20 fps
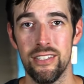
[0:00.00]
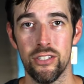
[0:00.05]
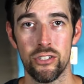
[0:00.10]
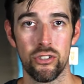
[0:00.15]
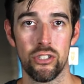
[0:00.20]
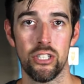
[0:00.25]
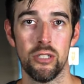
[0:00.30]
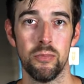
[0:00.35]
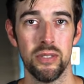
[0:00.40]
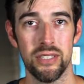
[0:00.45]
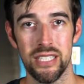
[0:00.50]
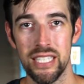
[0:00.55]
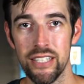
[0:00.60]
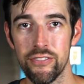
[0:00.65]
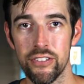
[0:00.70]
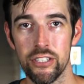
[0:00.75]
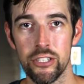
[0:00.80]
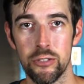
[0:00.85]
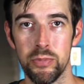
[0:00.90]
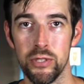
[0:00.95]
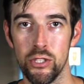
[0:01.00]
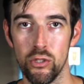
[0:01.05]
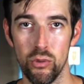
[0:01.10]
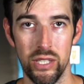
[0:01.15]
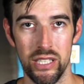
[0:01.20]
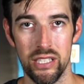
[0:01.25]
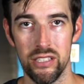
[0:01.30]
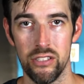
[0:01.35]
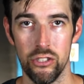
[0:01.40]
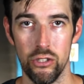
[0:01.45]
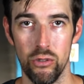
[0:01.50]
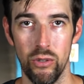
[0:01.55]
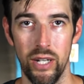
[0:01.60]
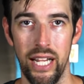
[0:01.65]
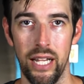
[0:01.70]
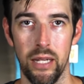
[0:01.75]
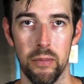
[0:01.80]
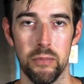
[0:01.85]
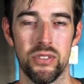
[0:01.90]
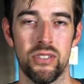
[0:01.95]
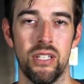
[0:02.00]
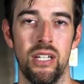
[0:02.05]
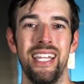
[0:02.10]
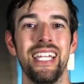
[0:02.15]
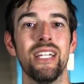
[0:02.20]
discernible difference between the two amps.